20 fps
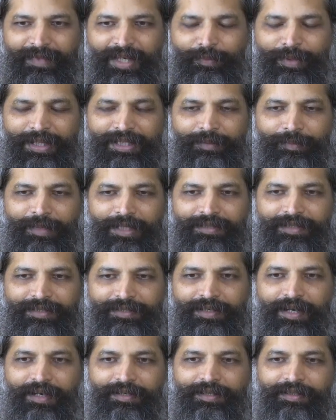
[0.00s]
when the mother
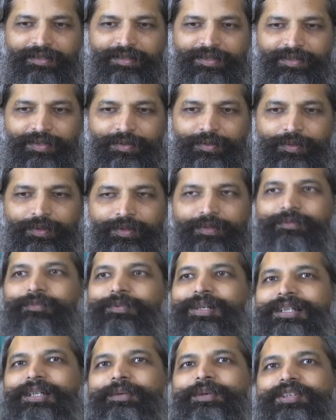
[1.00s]
started the school
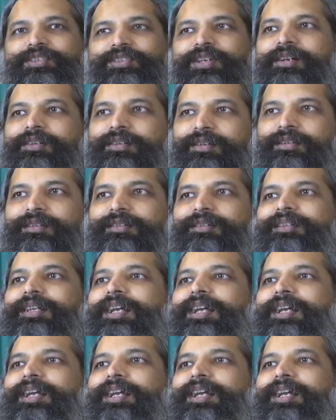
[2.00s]
where there were children,